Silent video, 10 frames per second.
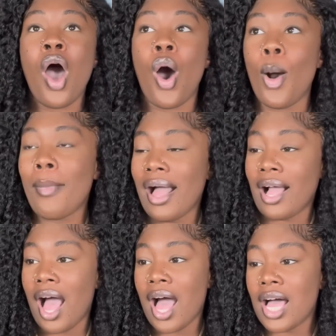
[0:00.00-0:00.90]
oh my
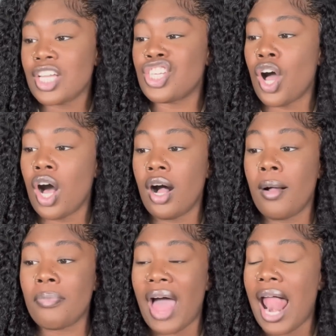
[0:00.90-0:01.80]
gosh,
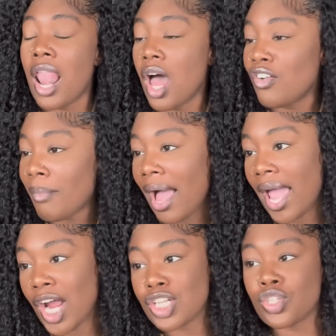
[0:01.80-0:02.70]
I love my
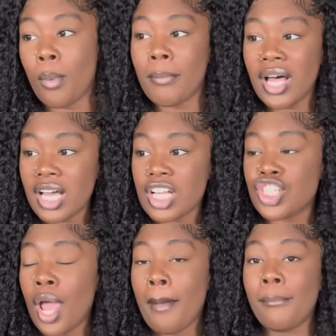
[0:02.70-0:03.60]
hair so much,
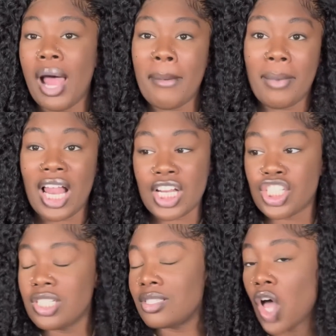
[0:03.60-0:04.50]
blah blah blah. Like,
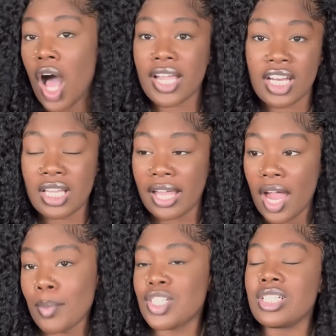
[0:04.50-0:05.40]
she's talking in the
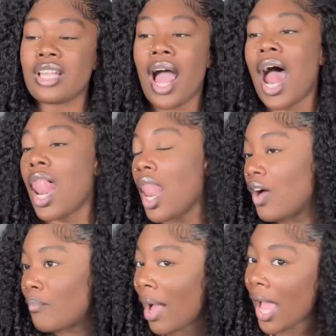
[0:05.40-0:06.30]
camera. She's like, I
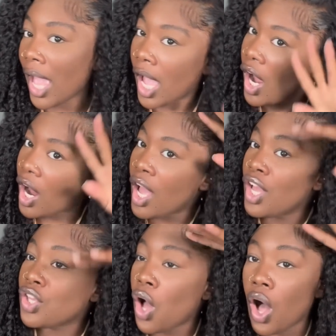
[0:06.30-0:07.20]
love my hair,
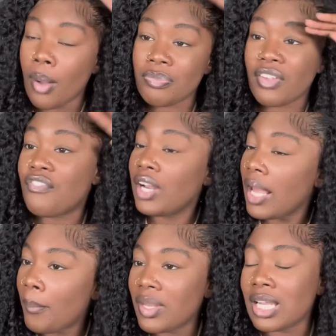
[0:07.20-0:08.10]
y'all.
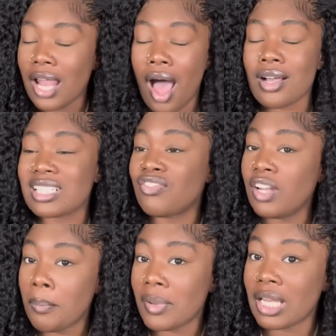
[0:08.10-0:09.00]
Flipping the locks,
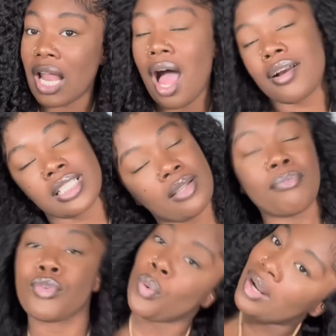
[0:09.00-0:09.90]

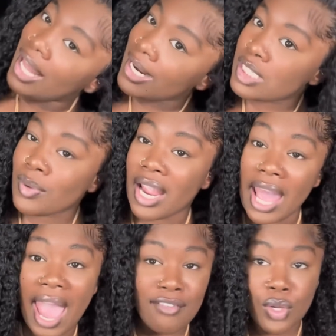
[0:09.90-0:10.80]
doing like this with
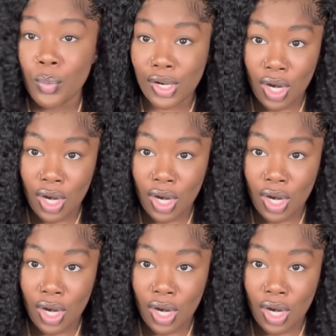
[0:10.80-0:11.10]
hair. Everyone